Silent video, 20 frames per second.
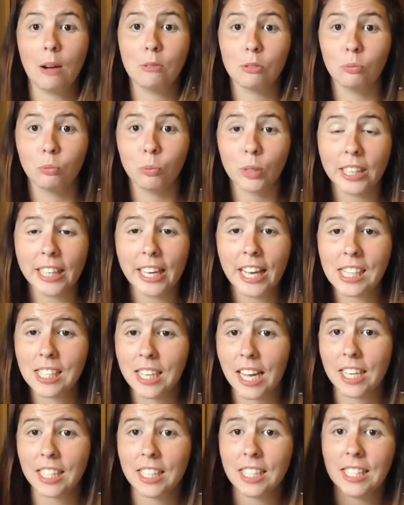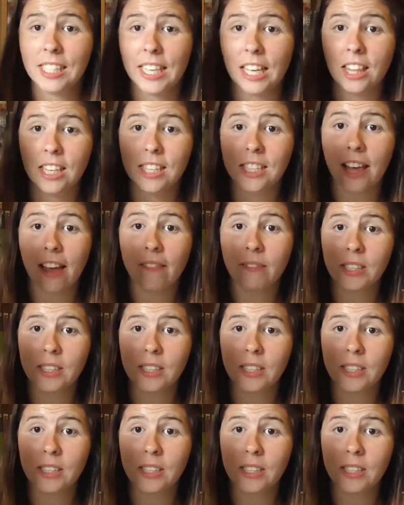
I was really excited to see this there.